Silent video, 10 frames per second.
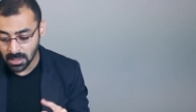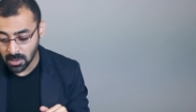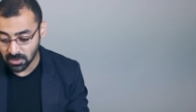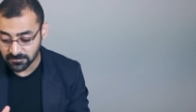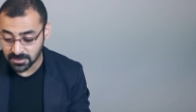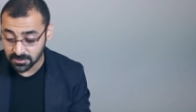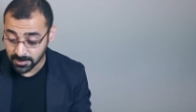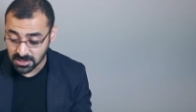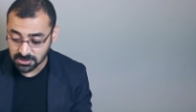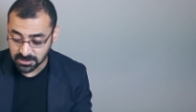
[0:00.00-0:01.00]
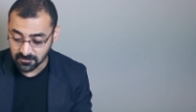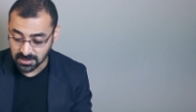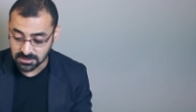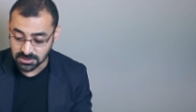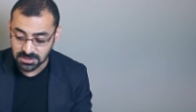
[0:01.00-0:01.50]
However, the major
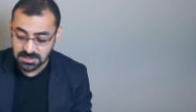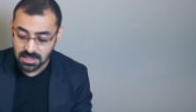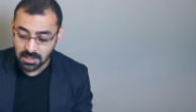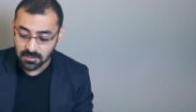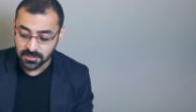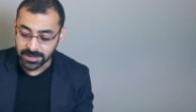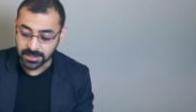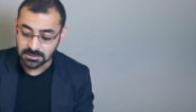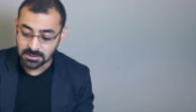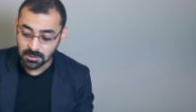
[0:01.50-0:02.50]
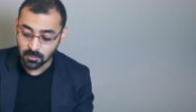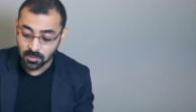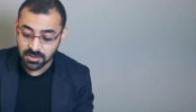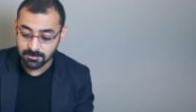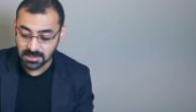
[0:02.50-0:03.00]
advantage is that with